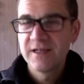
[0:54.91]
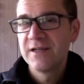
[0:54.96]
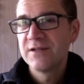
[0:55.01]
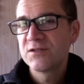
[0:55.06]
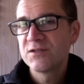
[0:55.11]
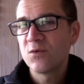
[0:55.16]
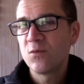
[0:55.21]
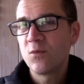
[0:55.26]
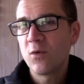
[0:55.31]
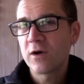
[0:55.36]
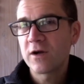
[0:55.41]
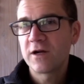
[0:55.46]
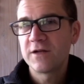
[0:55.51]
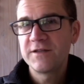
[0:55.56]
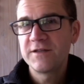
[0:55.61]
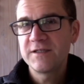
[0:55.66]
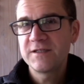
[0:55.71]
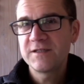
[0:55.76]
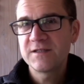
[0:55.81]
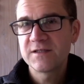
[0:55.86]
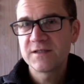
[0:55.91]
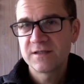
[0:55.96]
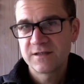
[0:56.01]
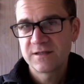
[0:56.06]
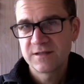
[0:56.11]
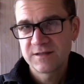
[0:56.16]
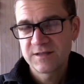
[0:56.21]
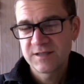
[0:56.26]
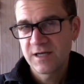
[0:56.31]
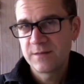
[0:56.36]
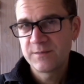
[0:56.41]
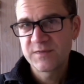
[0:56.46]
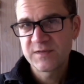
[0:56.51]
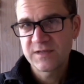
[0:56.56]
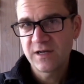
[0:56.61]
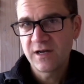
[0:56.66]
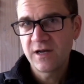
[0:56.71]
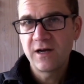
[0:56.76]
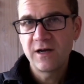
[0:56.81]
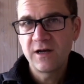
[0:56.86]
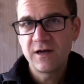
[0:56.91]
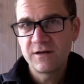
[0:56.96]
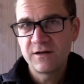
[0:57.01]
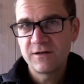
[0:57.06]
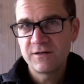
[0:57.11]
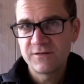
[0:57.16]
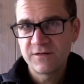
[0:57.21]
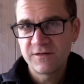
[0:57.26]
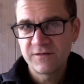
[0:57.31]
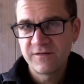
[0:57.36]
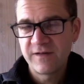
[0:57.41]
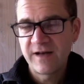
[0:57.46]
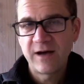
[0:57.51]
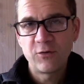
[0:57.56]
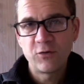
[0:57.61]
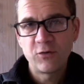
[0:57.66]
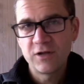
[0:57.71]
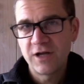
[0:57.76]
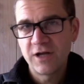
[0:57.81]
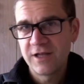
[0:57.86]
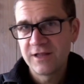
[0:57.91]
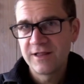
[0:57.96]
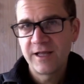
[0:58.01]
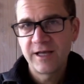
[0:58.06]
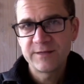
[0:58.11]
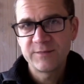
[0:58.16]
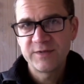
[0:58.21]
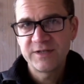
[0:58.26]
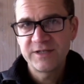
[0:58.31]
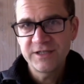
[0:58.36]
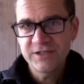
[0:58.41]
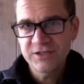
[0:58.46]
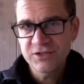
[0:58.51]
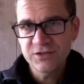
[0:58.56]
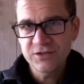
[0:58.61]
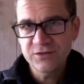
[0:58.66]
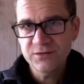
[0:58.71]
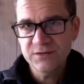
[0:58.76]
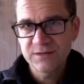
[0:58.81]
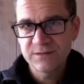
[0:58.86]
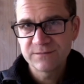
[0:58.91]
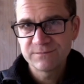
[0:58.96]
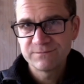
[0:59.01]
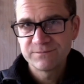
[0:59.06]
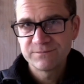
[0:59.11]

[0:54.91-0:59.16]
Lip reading: to work on these types of vowel alignment issues.